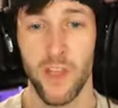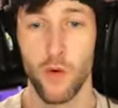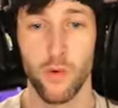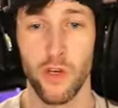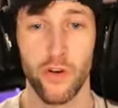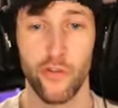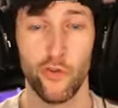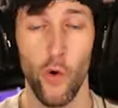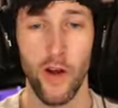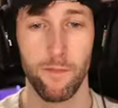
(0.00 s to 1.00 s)
you you
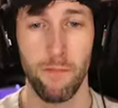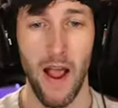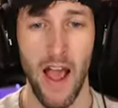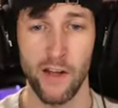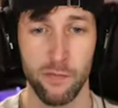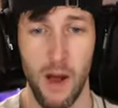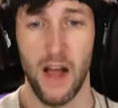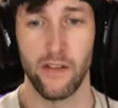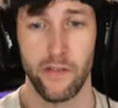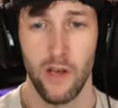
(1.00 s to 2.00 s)
destroyed my
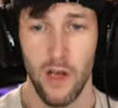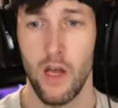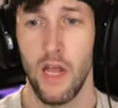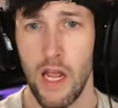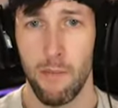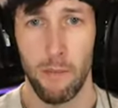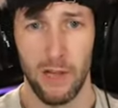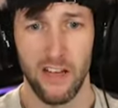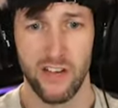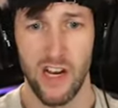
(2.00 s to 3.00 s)
Xbox and my
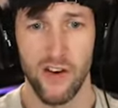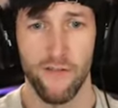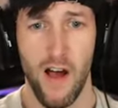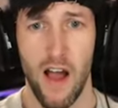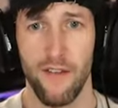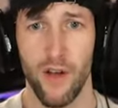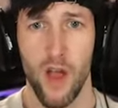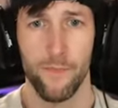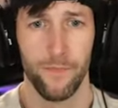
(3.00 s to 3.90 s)
PlayStation 5.